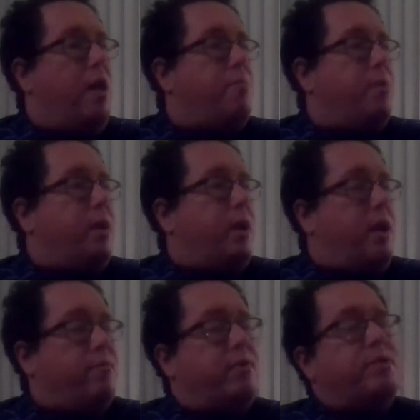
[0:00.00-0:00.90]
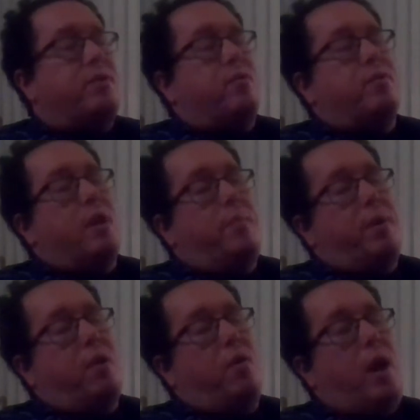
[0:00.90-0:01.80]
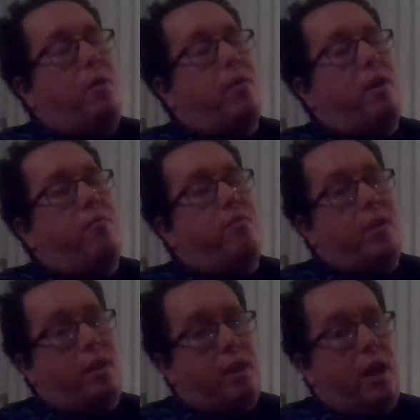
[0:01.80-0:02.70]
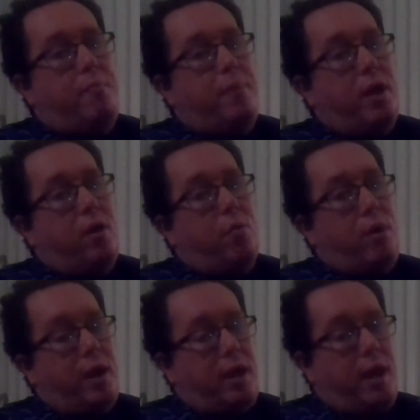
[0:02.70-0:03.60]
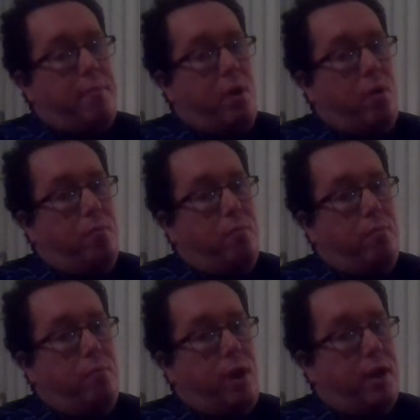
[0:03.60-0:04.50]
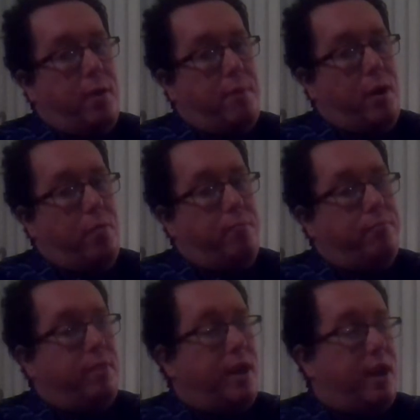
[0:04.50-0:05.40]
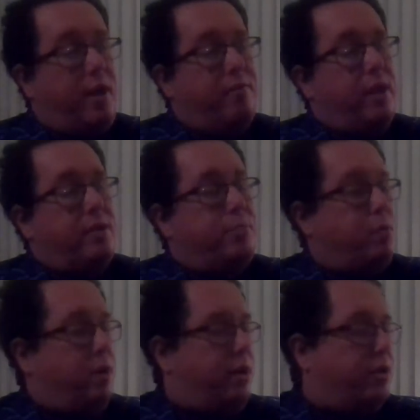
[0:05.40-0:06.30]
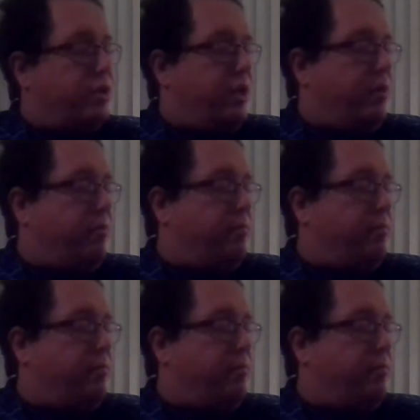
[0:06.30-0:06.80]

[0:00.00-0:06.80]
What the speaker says: but every single time I go out, I feel a lot better when I come home, and I have lots more energy.